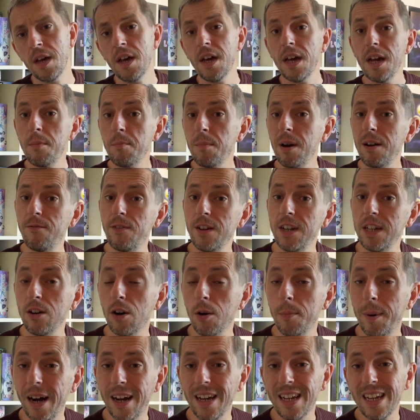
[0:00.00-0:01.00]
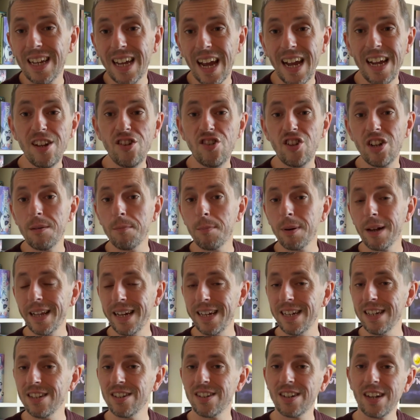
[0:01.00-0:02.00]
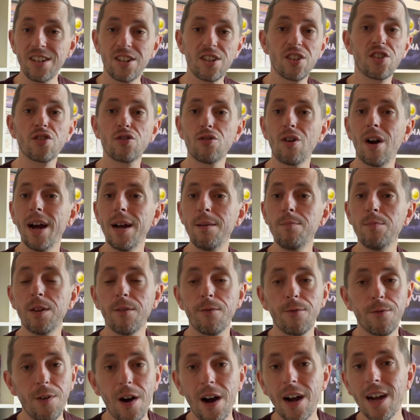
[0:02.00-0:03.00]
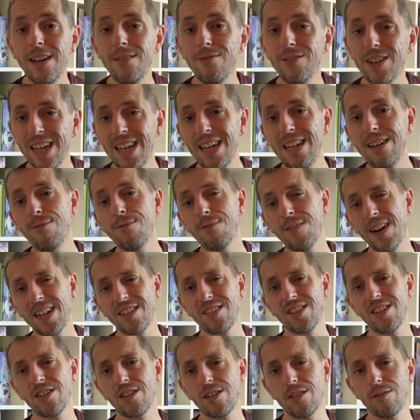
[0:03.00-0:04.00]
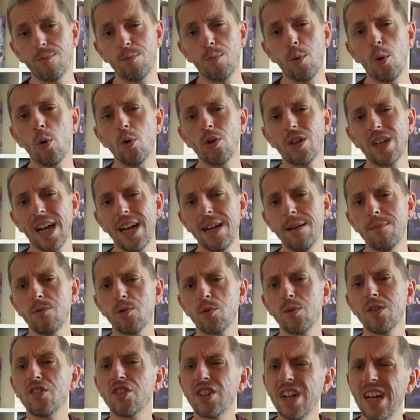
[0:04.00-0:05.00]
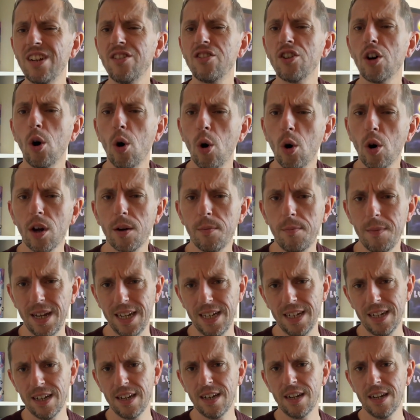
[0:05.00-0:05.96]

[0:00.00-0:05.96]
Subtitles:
In my video about engaging players, I described the 5 key facets of board games which tend to hook me.